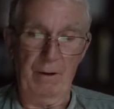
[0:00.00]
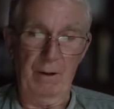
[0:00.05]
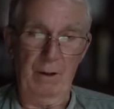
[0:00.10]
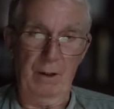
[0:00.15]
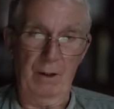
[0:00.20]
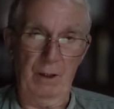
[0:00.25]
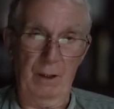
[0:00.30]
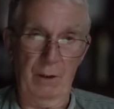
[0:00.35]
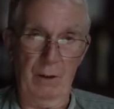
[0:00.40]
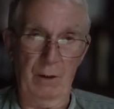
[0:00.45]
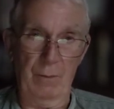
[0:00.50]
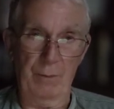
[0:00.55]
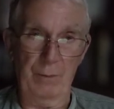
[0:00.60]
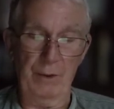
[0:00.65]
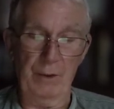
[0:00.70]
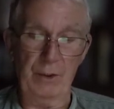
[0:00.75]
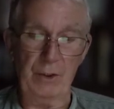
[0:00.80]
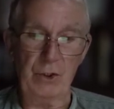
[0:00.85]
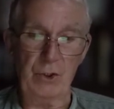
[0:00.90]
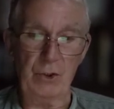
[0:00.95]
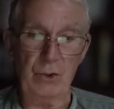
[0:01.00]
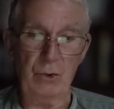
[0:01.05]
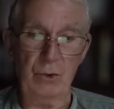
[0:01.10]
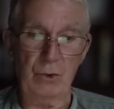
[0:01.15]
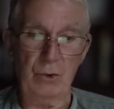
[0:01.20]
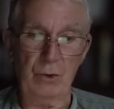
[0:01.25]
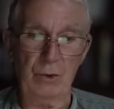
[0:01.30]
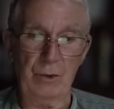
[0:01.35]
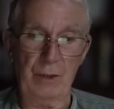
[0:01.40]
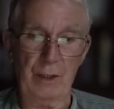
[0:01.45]
Now, I'm pretty sure
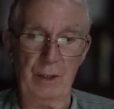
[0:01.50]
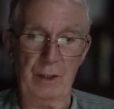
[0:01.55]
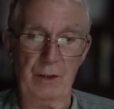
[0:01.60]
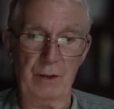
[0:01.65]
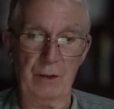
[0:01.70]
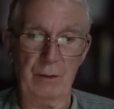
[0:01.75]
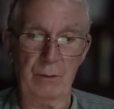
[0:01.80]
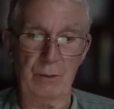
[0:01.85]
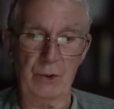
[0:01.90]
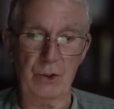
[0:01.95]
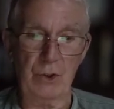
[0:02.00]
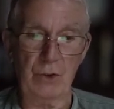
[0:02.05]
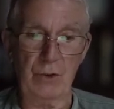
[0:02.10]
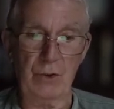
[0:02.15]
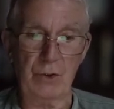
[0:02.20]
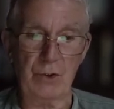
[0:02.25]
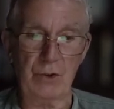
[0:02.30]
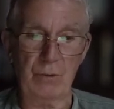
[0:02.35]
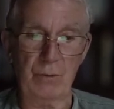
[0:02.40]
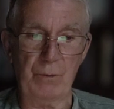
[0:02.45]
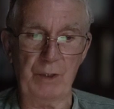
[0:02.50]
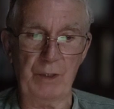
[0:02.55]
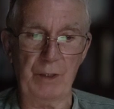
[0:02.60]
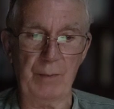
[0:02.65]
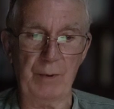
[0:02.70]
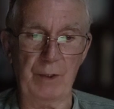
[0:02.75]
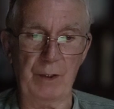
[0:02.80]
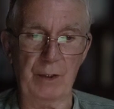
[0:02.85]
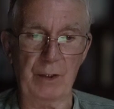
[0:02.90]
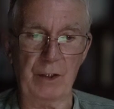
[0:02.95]
that the majority of people
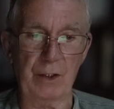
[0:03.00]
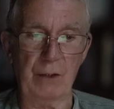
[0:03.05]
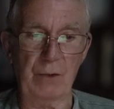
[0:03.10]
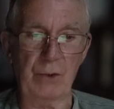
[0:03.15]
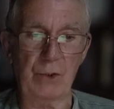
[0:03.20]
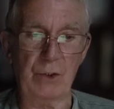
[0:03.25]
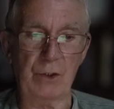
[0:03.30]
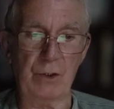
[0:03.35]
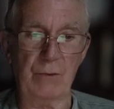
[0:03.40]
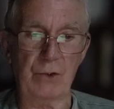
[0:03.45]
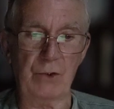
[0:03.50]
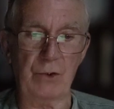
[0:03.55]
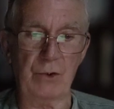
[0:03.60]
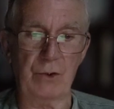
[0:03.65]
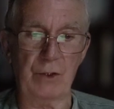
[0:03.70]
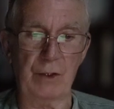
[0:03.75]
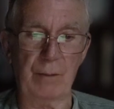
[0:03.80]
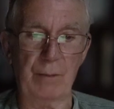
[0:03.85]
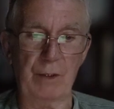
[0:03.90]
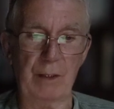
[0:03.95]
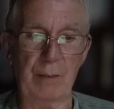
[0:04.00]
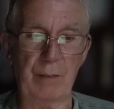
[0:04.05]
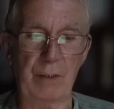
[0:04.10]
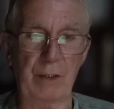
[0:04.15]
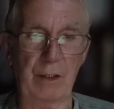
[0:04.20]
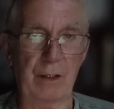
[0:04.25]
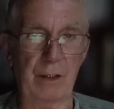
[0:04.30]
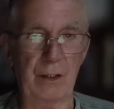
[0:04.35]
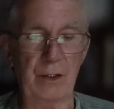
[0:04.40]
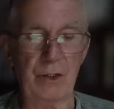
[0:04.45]
are guilty of trying maybe at
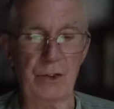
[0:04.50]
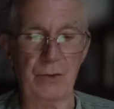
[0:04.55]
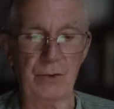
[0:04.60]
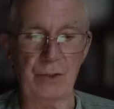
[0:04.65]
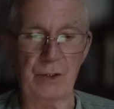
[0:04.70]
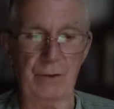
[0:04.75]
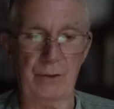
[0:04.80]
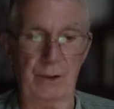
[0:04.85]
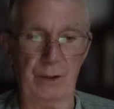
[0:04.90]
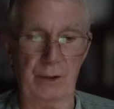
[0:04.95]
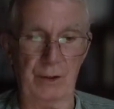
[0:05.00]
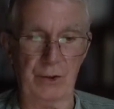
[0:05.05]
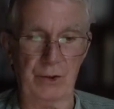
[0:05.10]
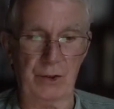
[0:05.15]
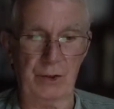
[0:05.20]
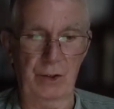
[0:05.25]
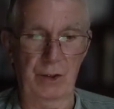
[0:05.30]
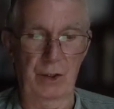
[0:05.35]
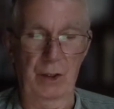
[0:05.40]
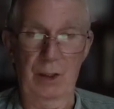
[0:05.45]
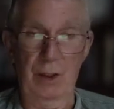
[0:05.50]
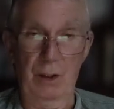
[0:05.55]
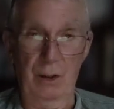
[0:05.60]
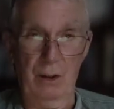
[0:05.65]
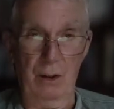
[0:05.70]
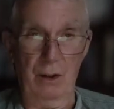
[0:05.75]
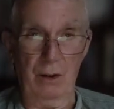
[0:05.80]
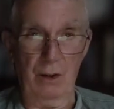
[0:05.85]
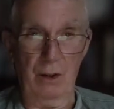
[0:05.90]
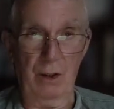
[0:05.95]
least 3 of these.
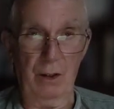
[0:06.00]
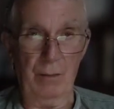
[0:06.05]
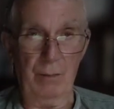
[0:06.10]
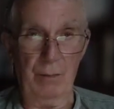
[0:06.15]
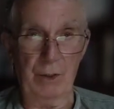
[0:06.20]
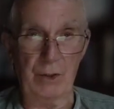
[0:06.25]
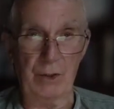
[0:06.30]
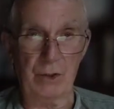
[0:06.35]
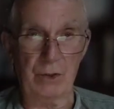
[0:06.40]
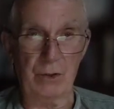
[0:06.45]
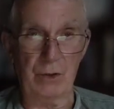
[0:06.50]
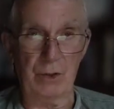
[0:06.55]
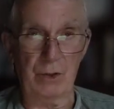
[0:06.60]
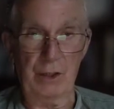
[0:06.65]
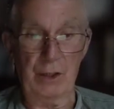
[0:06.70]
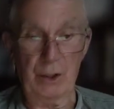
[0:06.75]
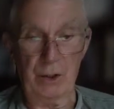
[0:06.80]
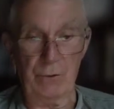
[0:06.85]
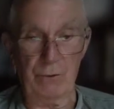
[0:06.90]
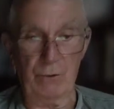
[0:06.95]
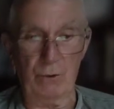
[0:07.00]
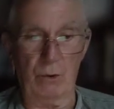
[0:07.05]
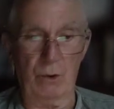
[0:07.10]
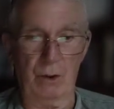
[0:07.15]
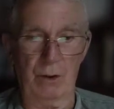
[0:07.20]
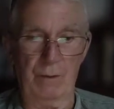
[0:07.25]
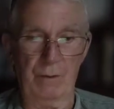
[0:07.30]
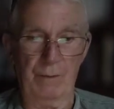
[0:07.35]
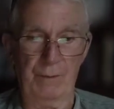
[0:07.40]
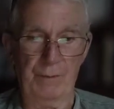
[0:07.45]
I admit to at least 4.
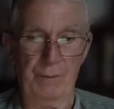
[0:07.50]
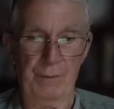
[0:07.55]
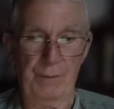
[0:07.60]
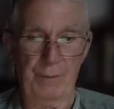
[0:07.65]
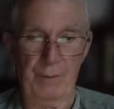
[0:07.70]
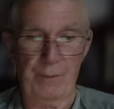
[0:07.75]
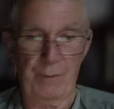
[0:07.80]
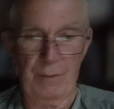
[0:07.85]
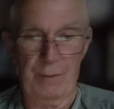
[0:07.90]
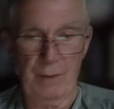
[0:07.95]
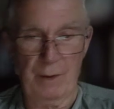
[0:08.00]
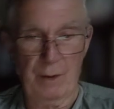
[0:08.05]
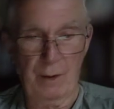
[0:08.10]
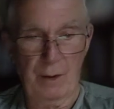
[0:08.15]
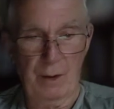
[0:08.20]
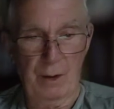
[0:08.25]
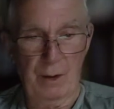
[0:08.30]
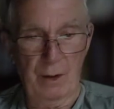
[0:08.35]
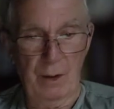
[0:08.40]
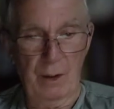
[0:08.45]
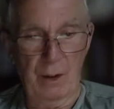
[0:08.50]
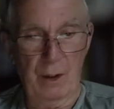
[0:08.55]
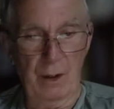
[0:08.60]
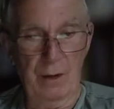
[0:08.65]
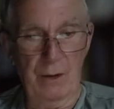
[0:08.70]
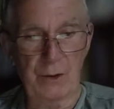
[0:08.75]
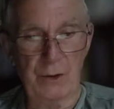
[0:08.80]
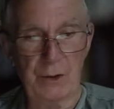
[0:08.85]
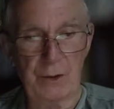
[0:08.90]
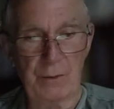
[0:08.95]
And